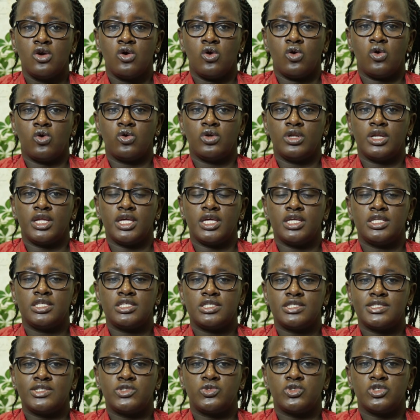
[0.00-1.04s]
or any
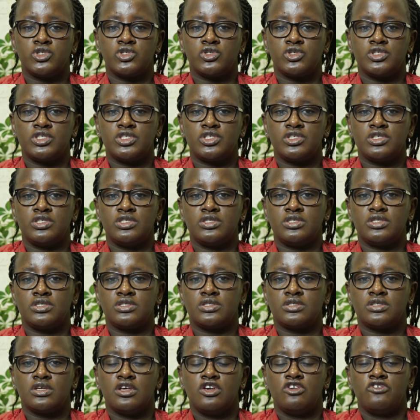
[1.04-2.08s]
situation
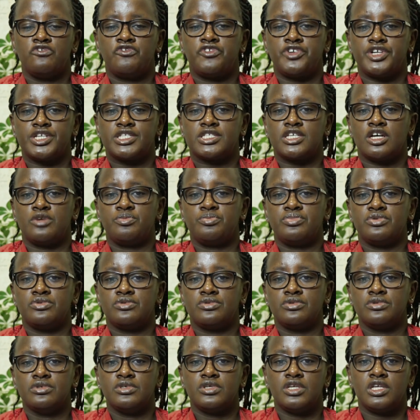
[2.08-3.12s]
changes. For
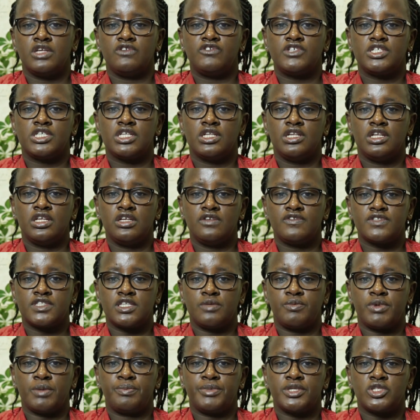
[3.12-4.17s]
example, if she leaves the
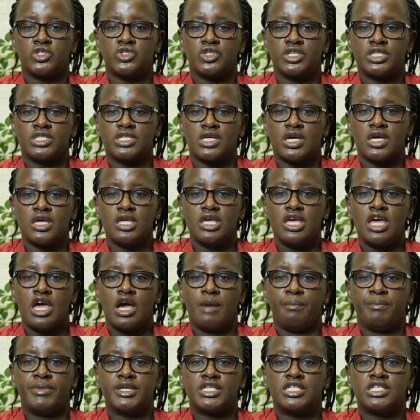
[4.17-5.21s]
perpetrator
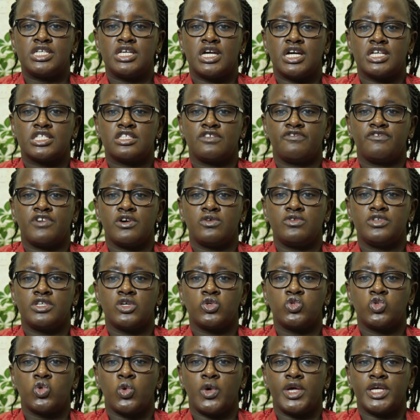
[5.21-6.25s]
but he has found
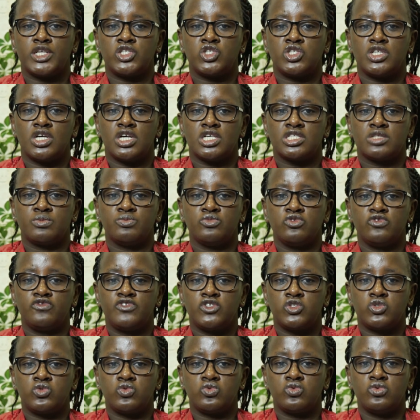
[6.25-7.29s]
out where she has
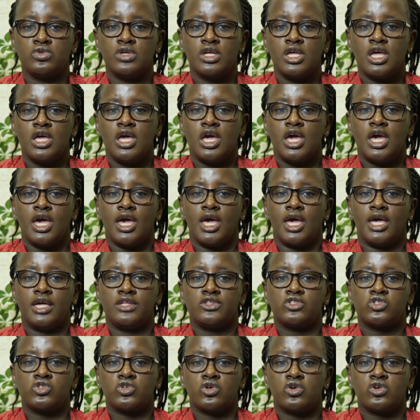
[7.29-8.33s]
moved to,
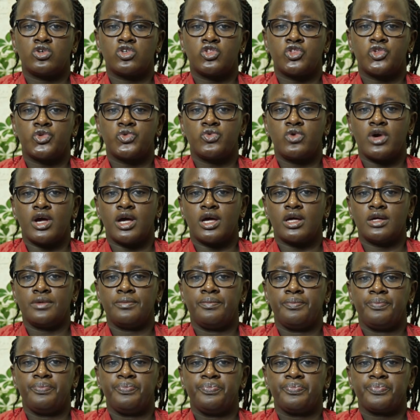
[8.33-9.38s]
and talk through
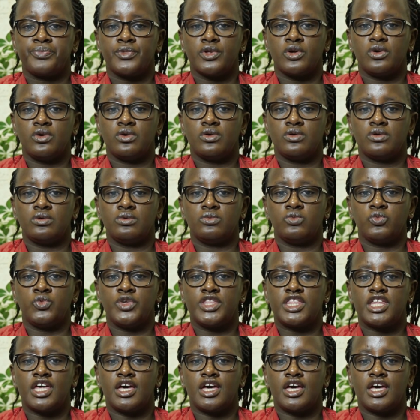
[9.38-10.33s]
with